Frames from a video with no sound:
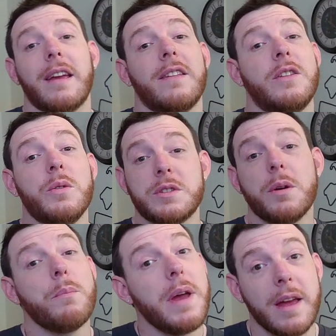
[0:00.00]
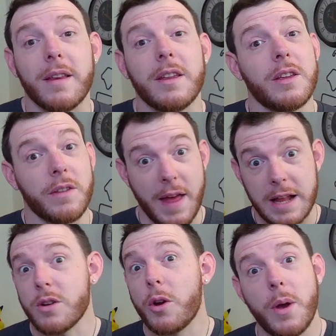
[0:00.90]
To submit,
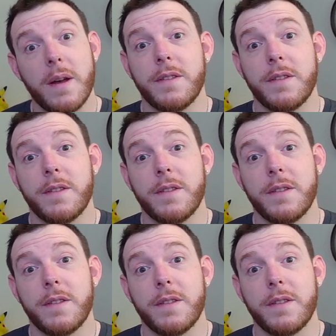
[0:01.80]
that's all you have